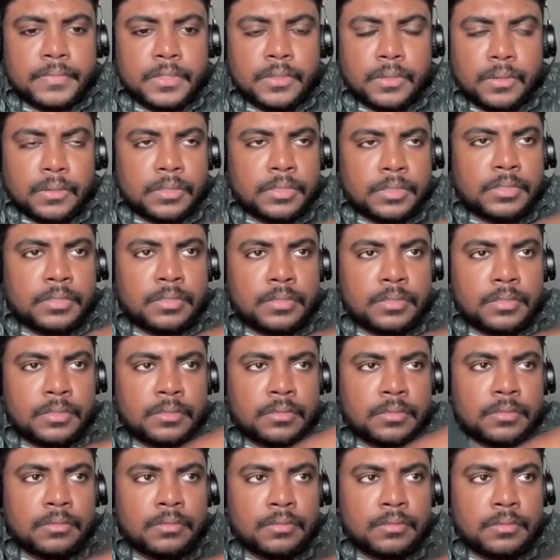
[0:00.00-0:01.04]

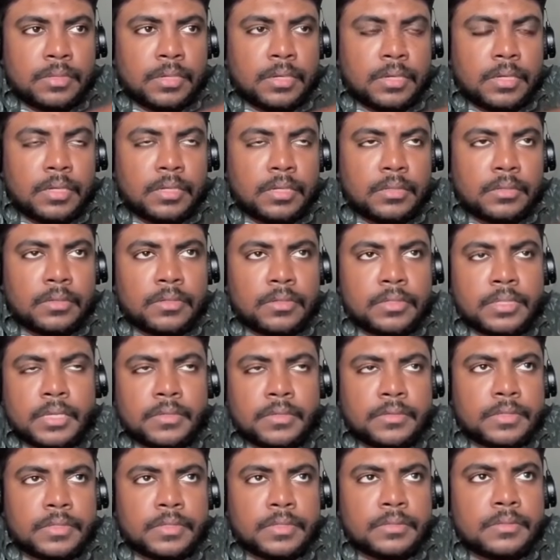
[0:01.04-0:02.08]
those
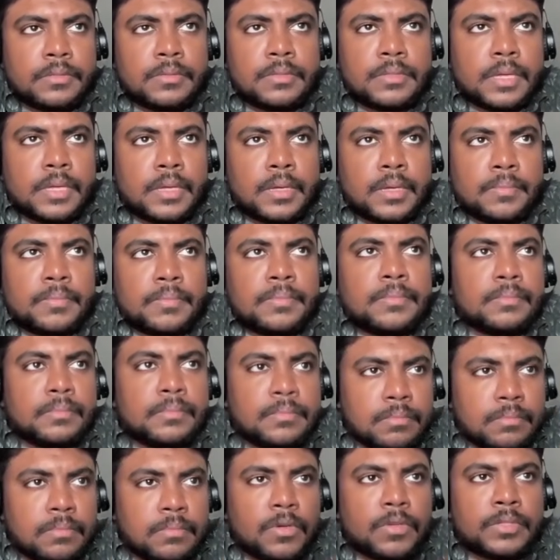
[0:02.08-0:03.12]
answers are
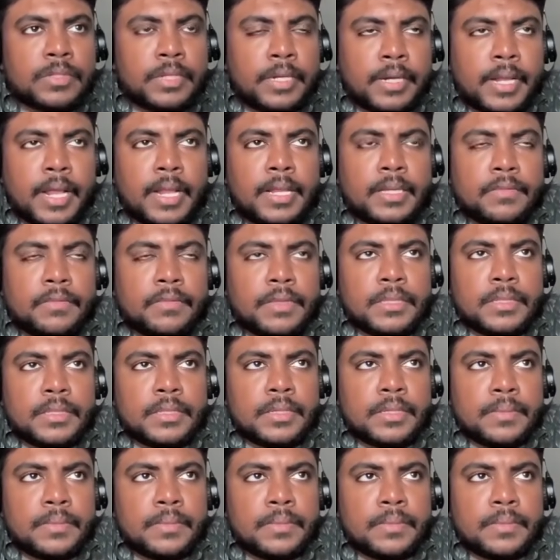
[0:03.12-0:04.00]
mostly tallying with